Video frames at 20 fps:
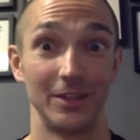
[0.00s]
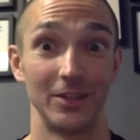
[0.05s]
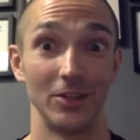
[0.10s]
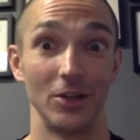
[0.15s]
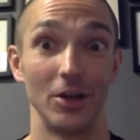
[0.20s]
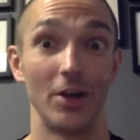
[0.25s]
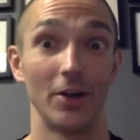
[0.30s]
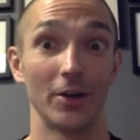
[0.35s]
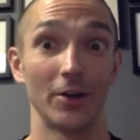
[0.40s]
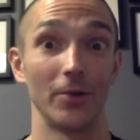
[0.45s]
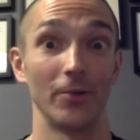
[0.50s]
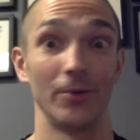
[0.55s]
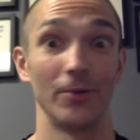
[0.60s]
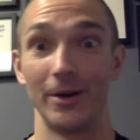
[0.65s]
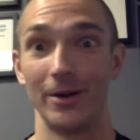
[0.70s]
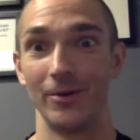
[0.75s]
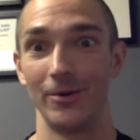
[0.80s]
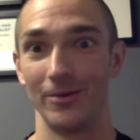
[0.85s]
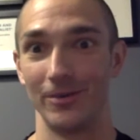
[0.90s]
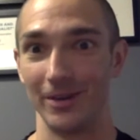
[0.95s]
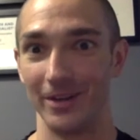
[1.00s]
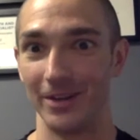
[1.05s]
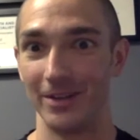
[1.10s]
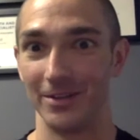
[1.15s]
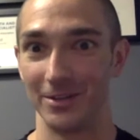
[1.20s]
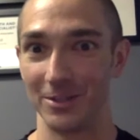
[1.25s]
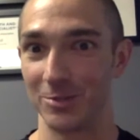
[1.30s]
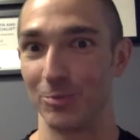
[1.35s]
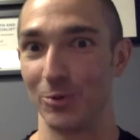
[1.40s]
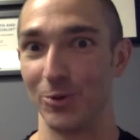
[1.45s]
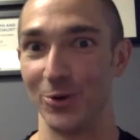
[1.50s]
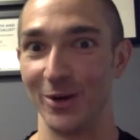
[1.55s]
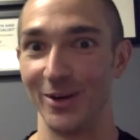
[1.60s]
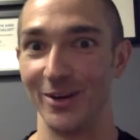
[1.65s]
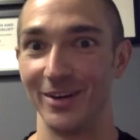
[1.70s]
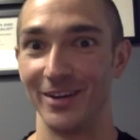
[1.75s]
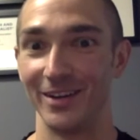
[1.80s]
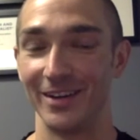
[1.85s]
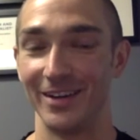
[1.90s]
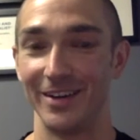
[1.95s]
long career in the sport,
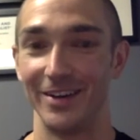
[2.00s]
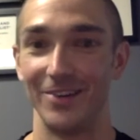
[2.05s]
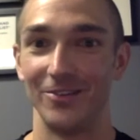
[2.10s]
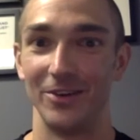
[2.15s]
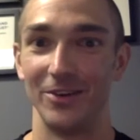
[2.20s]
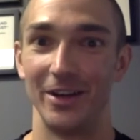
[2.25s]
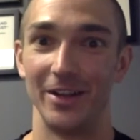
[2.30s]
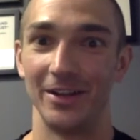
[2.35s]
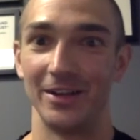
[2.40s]
right?